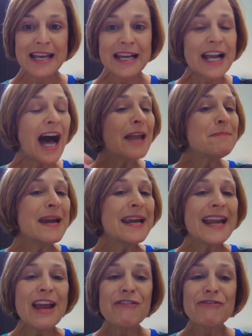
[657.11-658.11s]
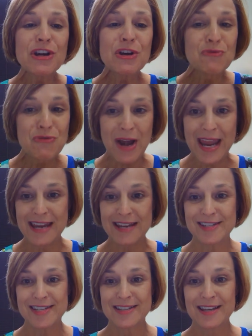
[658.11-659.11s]
God made every
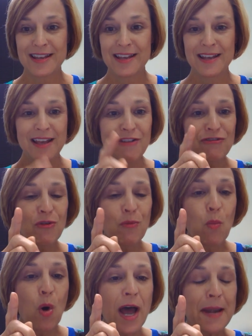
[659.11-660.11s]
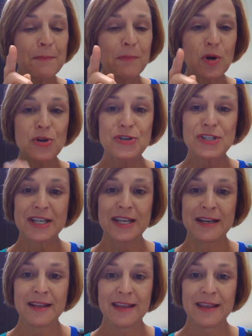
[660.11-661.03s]
race from one person,